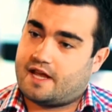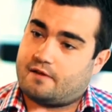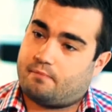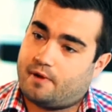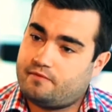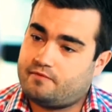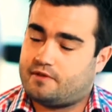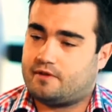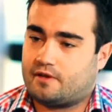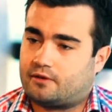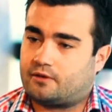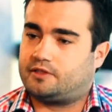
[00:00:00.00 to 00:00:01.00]
and above
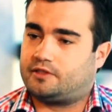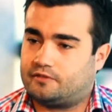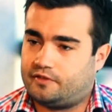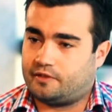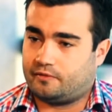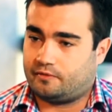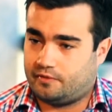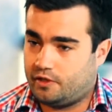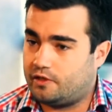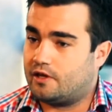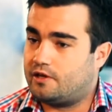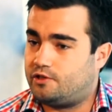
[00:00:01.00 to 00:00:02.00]
you across your field of
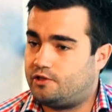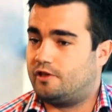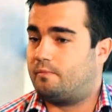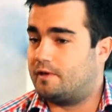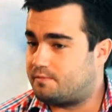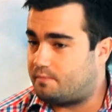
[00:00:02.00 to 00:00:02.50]
view due to